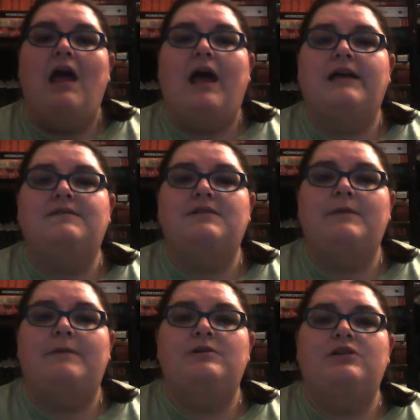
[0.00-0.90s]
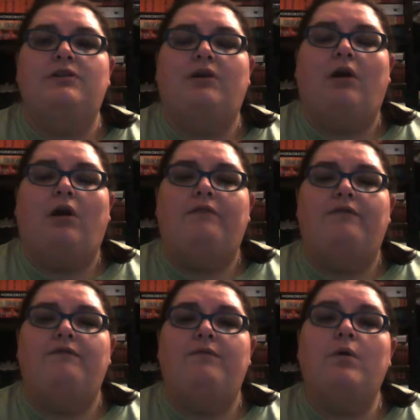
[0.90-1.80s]
as of sometime this year, there are
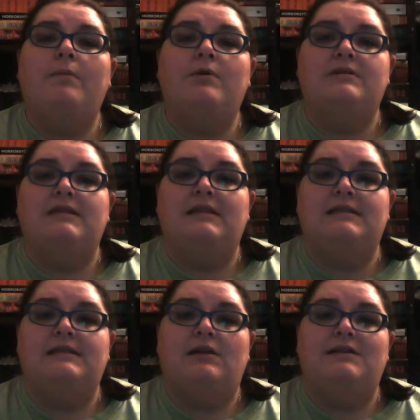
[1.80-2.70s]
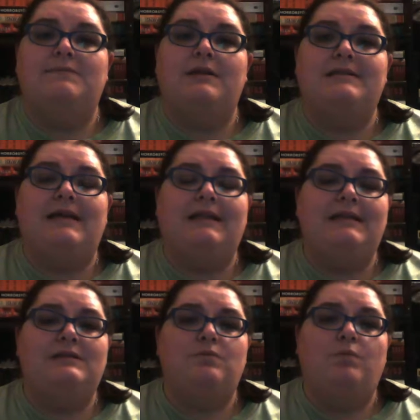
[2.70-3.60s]
four books in this series plus at
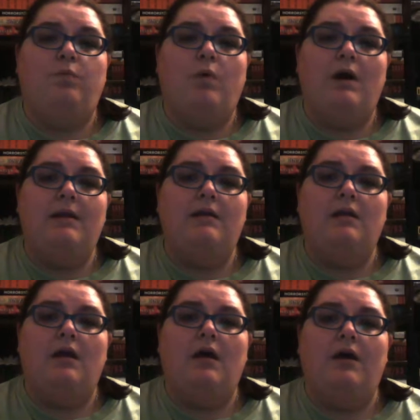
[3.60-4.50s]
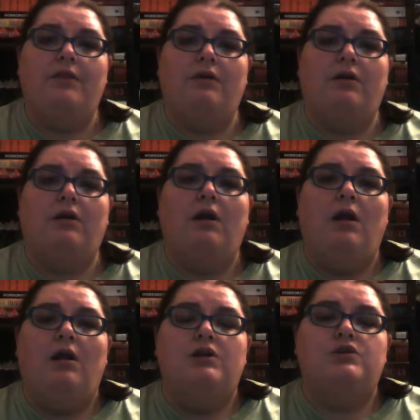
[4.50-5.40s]
least one other
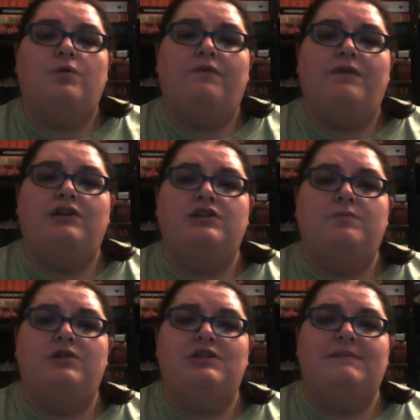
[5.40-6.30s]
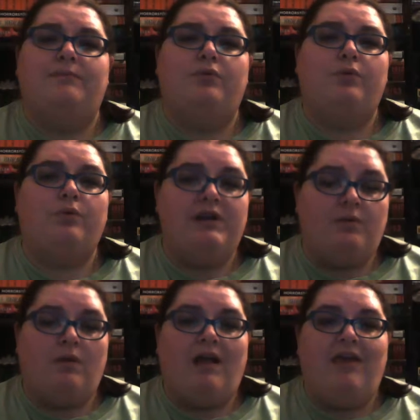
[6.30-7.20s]
short fiction, which is a
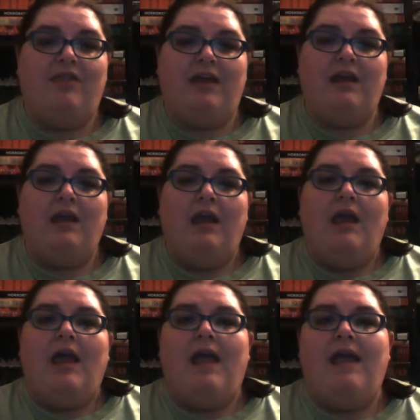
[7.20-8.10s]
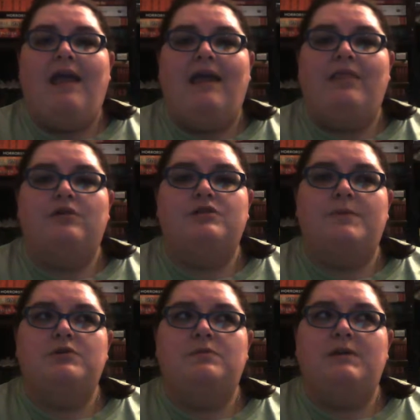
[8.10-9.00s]
prequel, I think. And there's
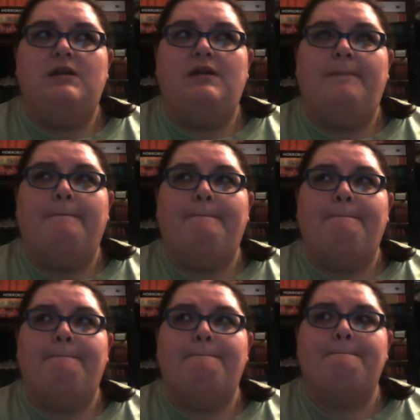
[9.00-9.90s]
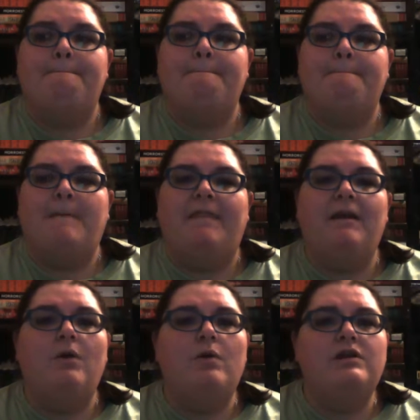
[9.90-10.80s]
supposed to be, I
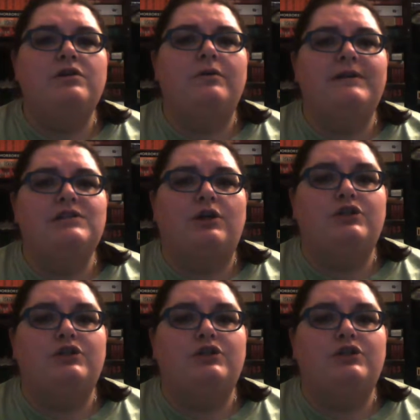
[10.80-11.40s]
think according to Goodreads, there